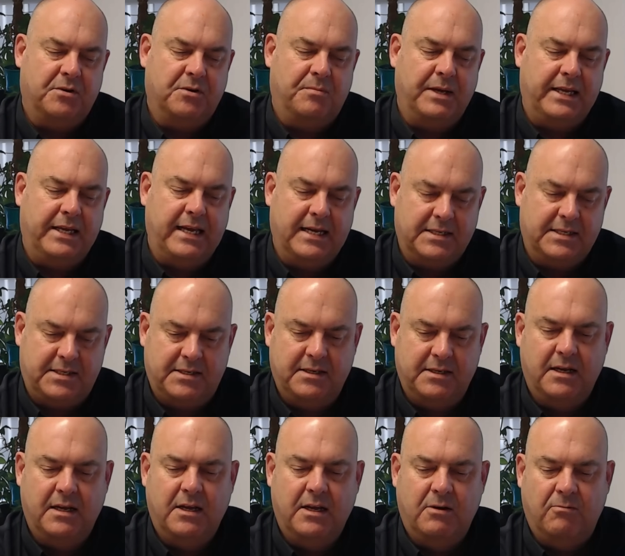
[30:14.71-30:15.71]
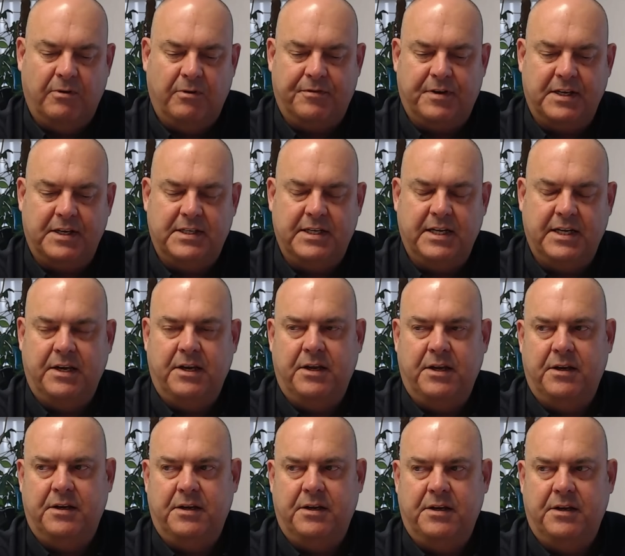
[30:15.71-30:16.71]
But yes, we've
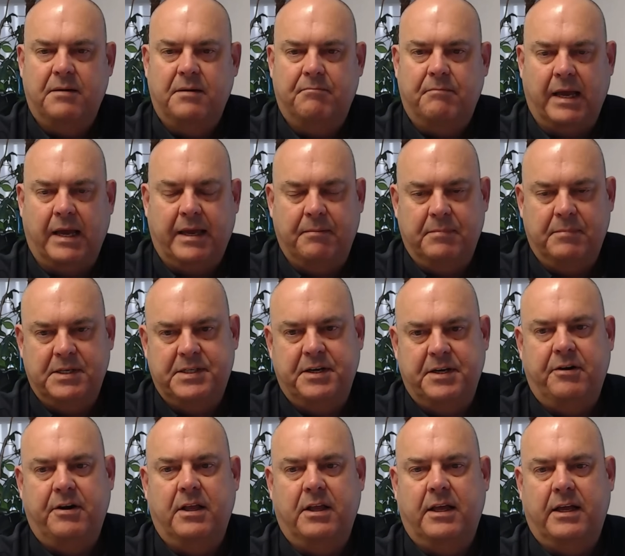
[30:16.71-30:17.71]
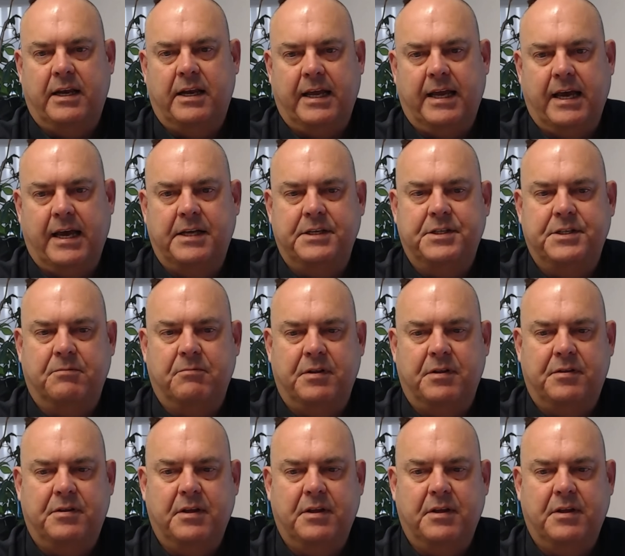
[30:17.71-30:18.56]
continued making material and engaging with